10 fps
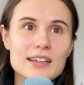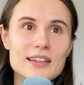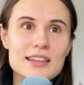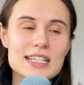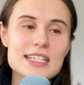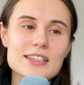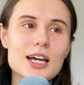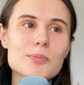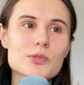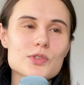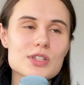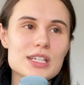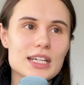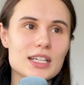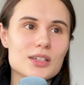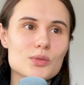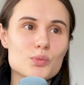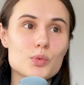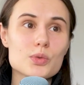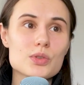this type of routine
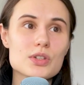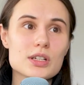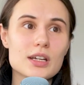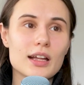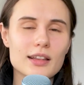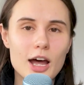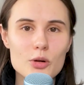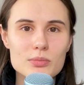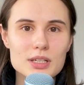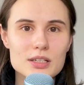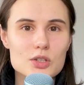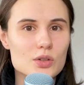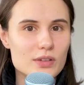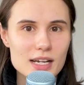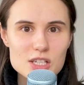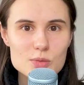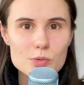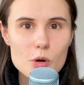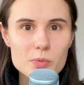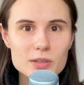wouldn't allow me to rest
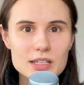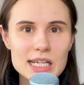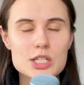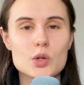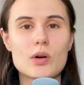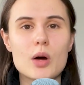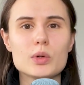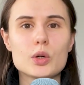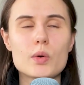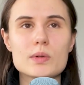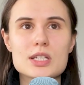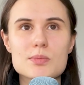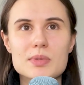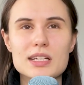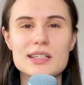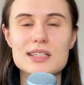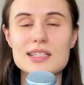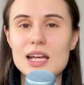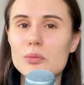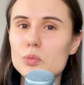properly, so I would always be
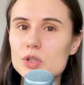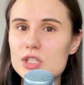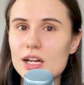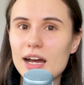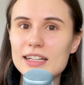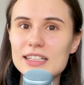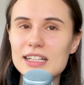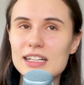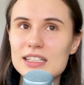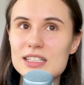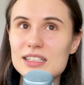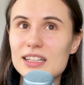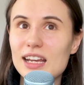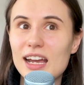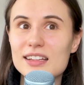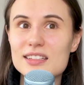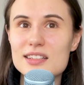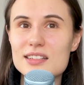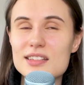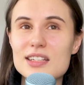somewhat tired
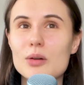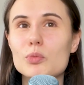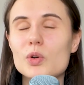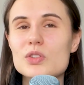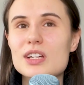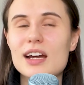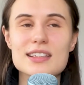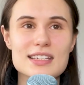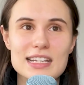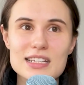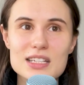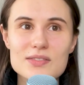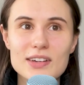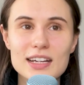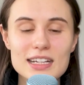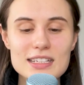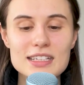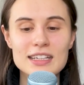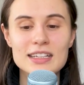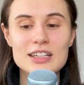and somewhat unsatisfied.
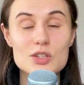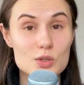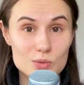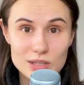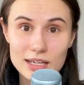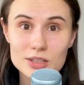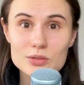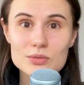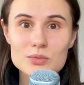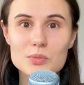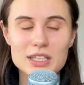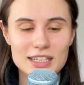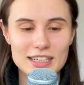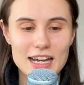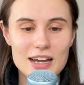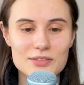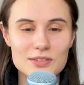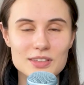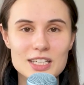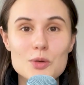So now when
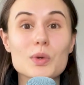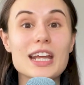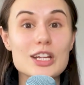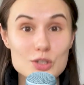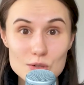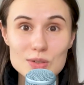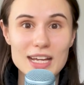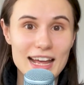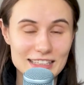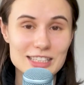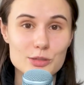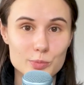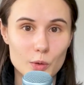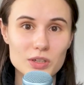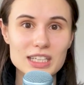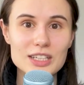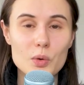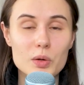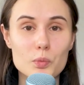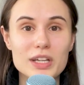I do calendar blocking
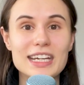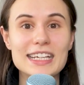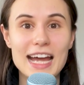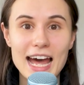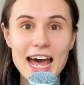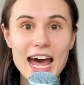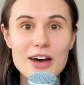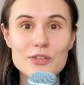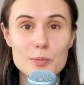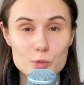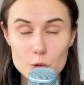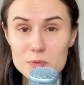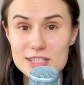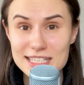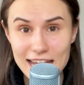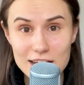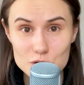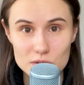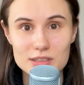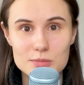and when I have a proper
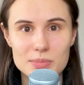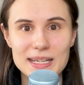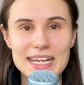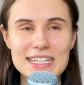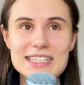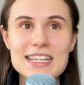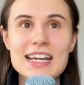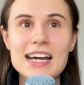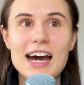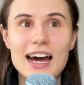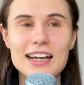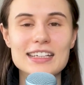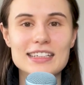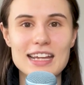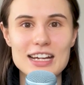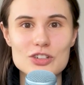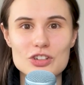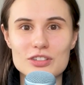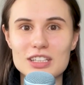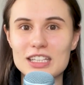schedule in place, I can
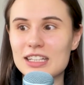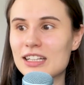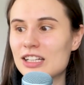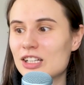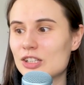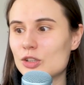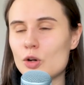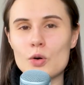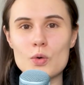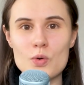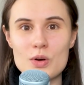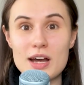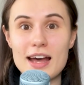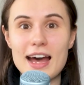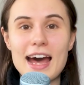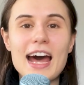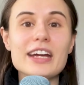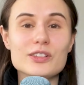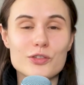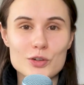actually go
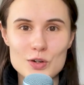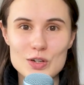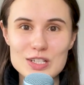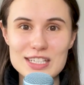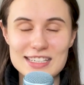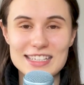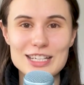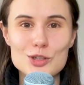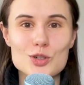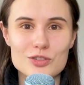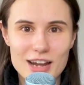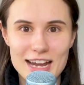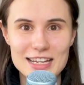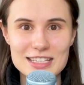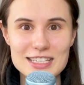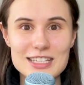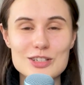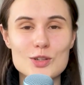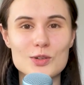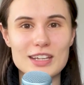head first into rest
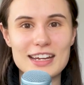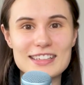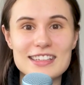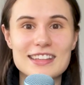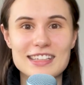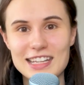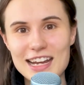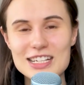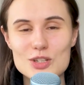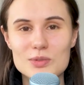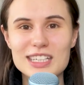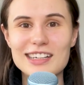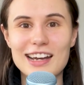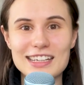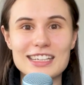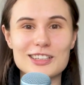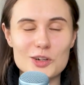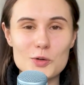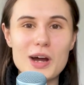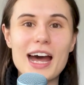so that the next week I can
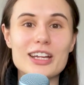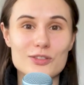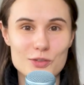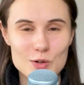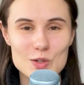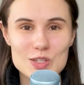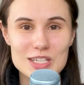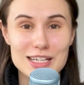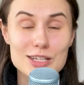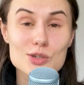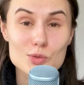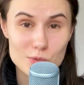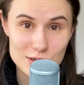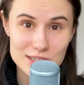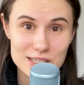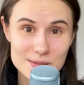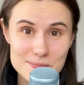go head first into work.